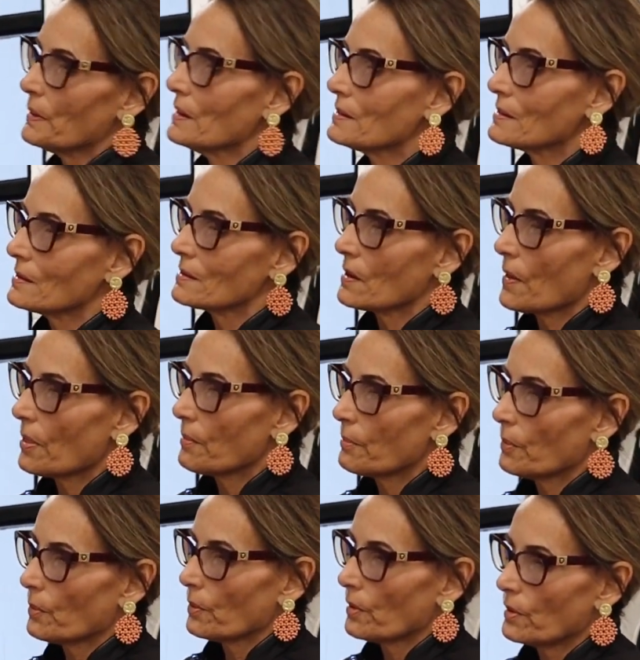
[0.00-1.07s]
pieces on the
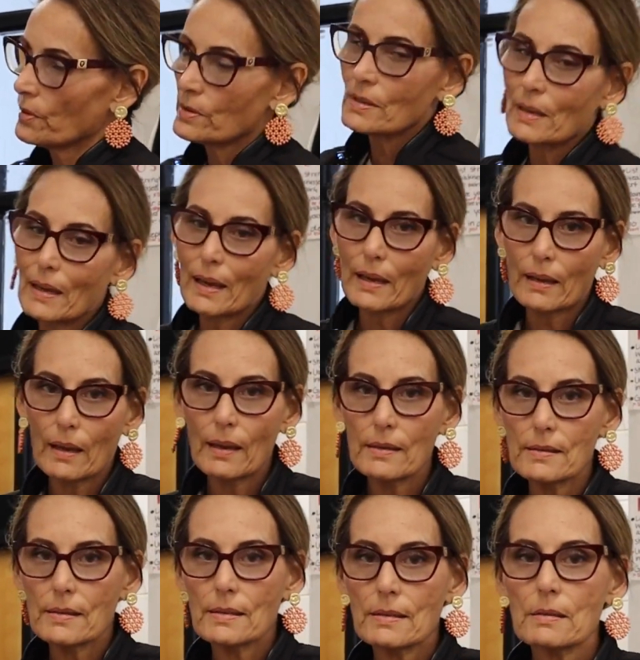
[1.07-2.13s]
board to get
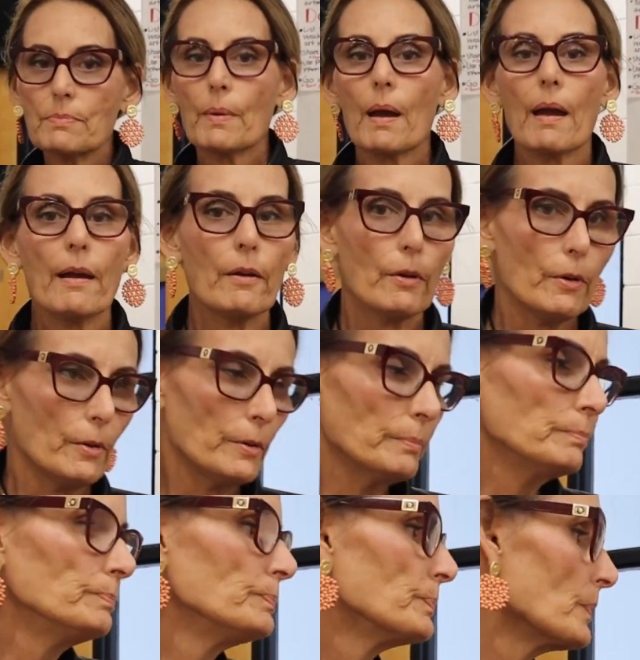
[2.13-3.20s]
kids inspired.
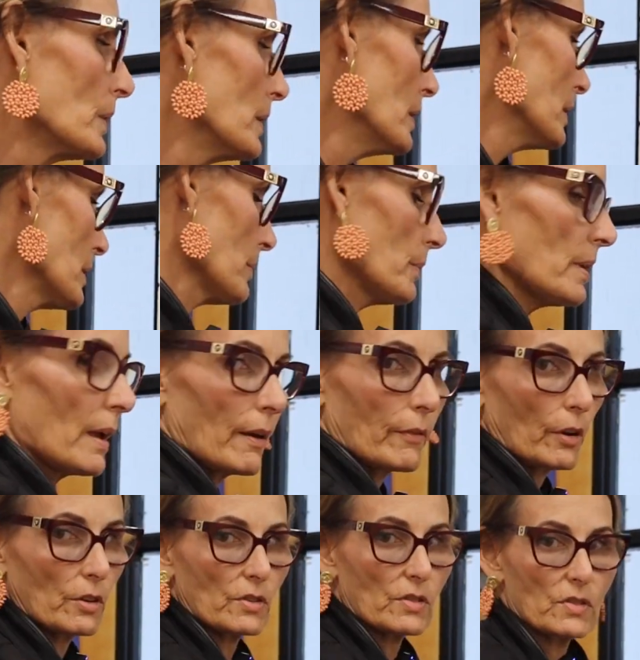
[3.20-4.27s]
Then we
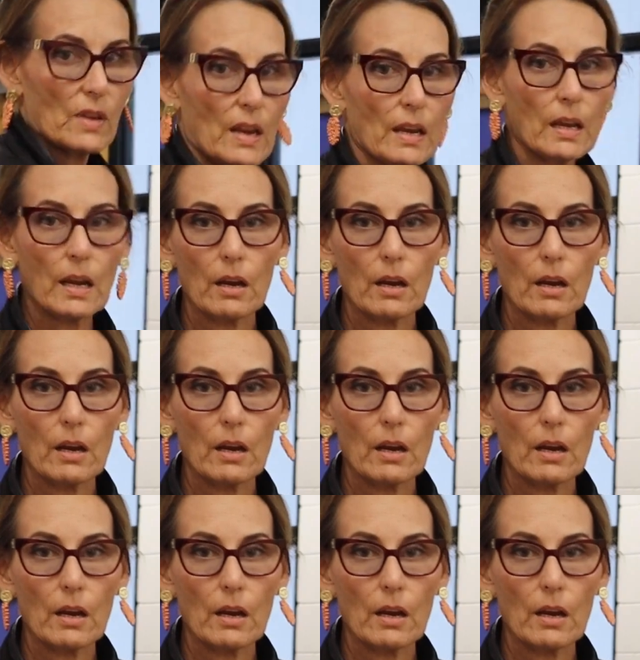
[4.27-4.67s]
have our sink